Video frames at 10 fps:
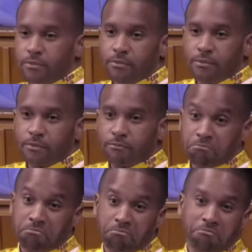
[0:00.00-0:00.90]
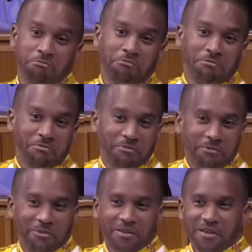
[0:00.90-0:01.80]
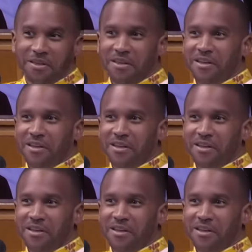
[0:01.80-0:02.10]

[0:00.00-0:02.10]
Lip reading: (no one is talking)